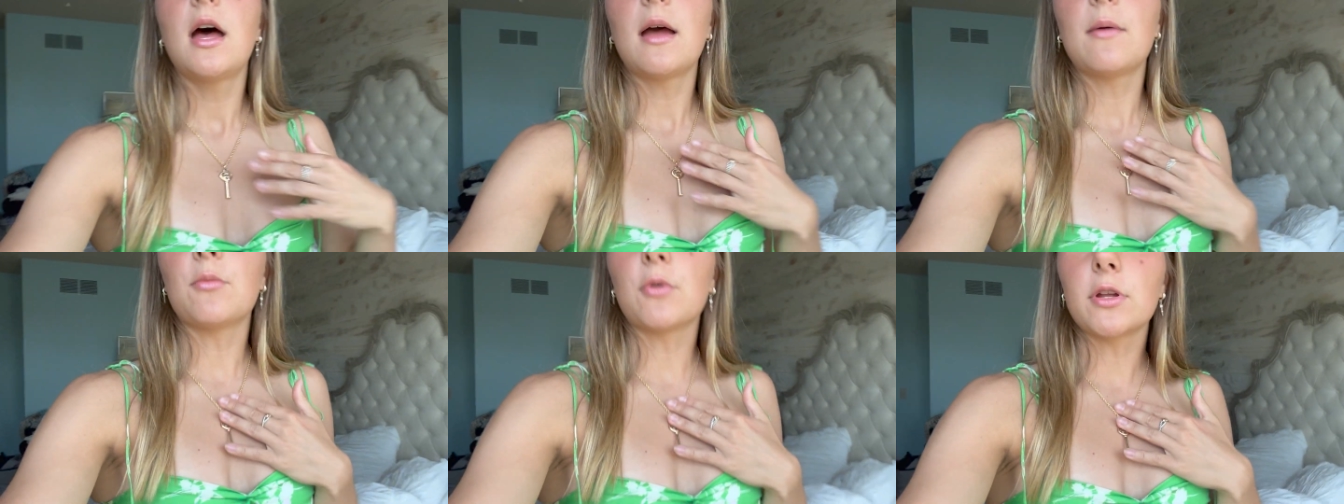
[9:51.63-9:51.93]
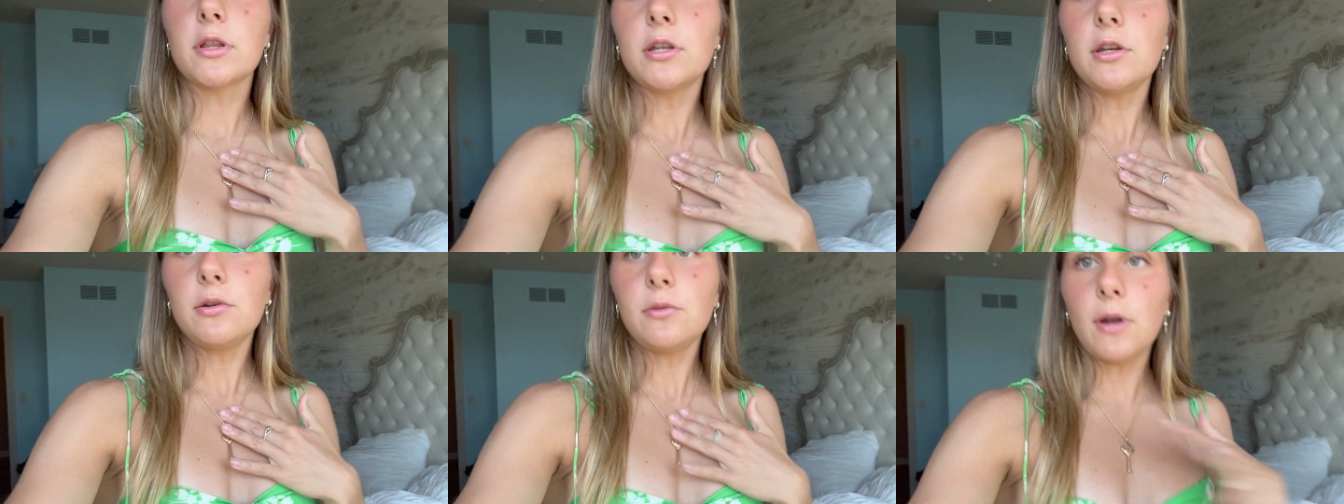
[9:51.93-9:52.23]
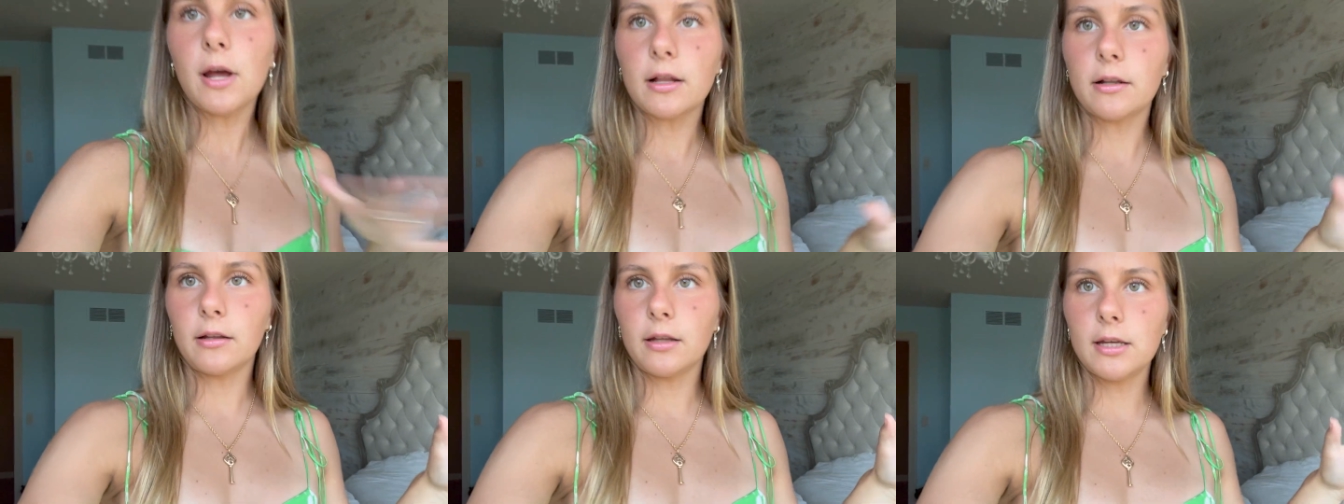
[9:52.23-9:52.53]
I'm wearing the new
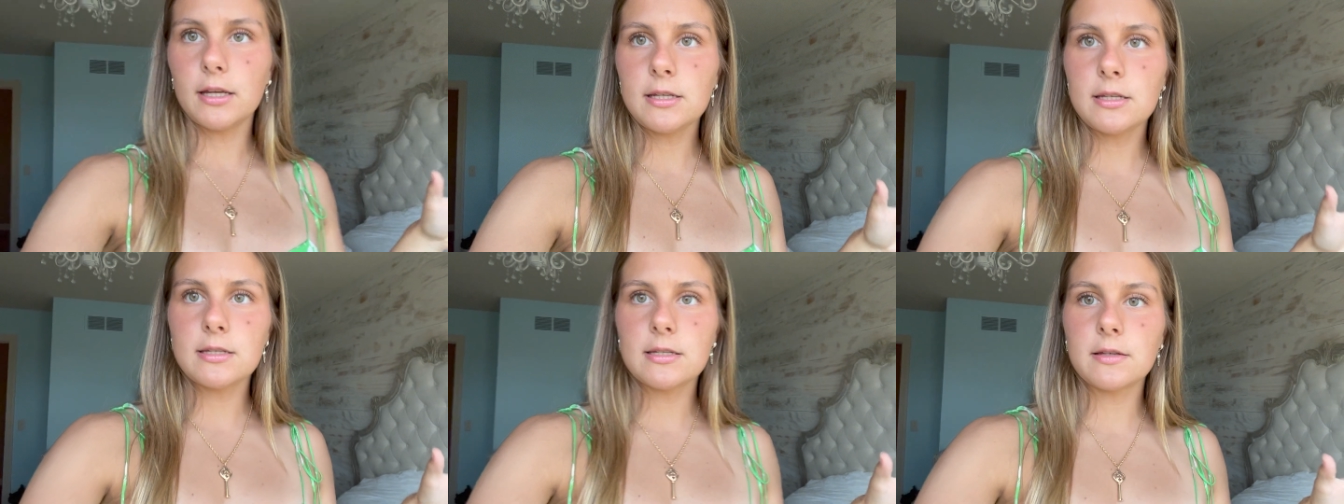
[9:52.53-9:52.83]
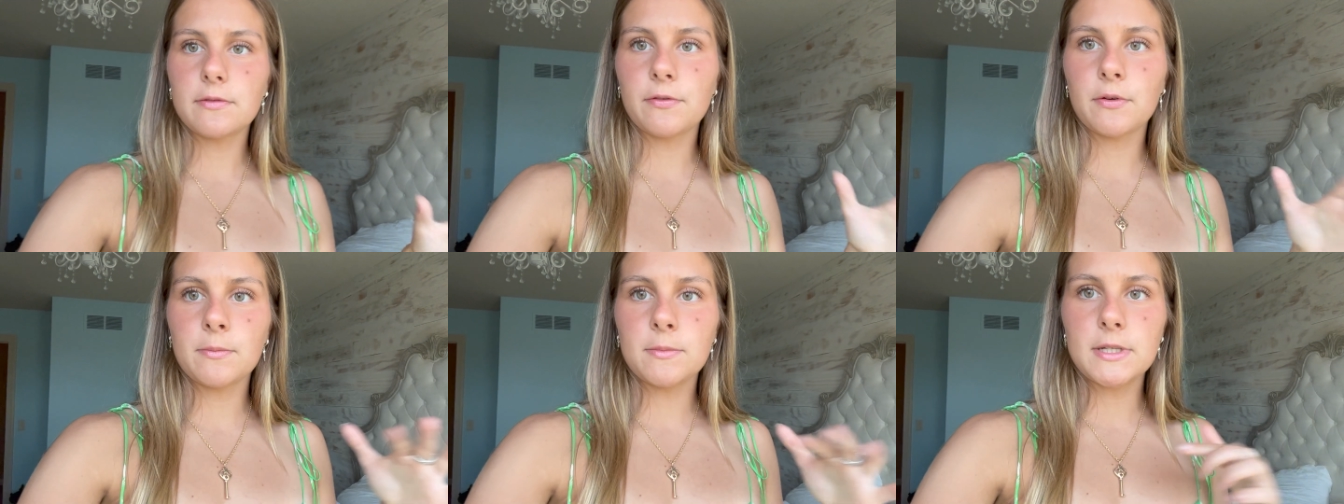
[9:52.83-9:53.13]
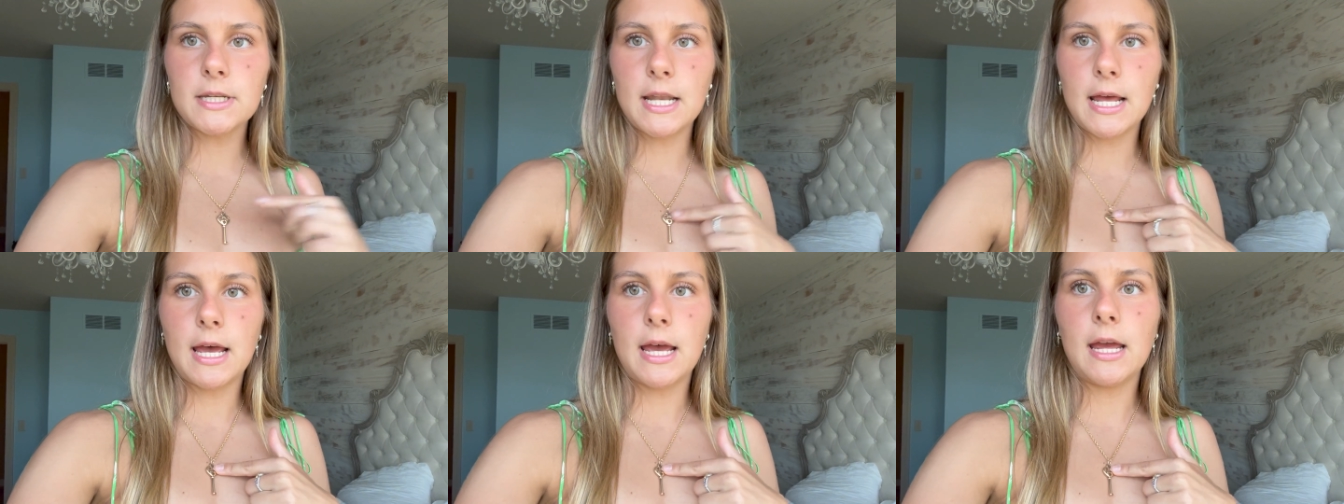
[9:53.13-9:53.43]
necklace from
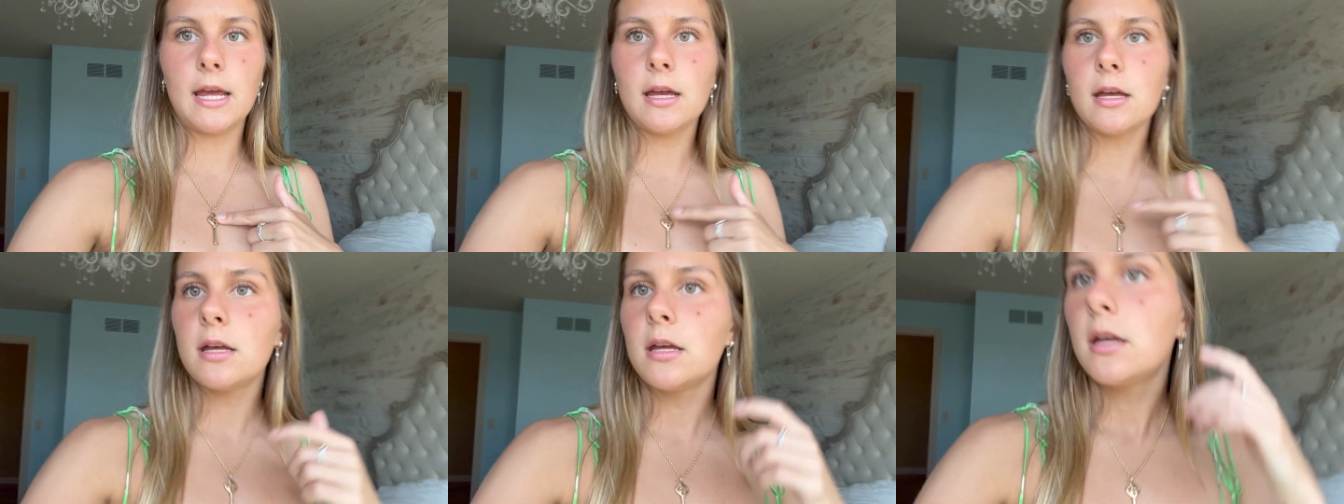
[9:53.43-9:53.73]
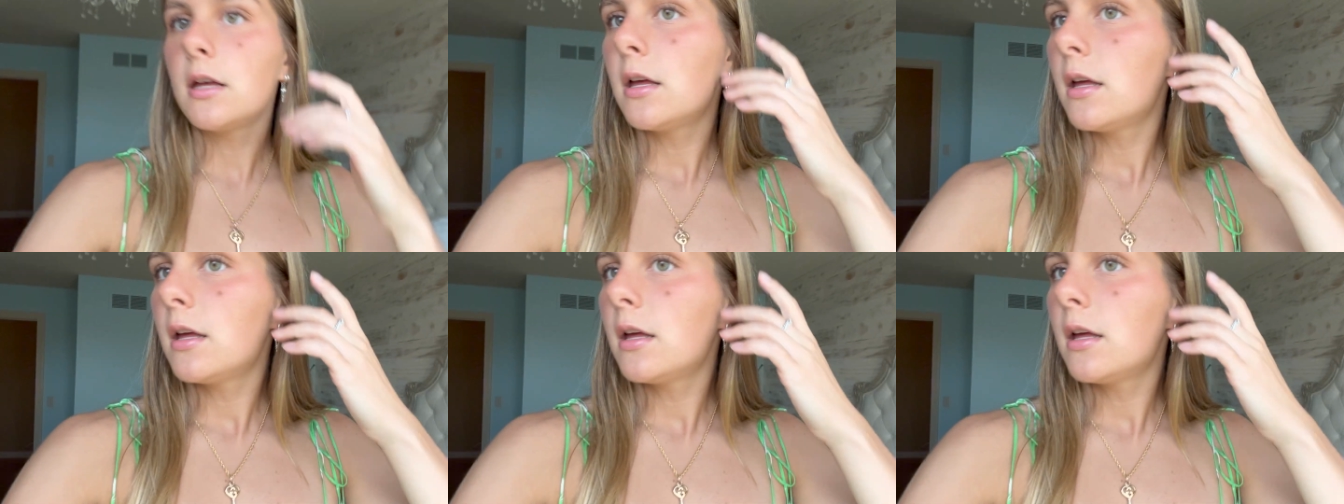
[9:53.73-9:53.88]
today.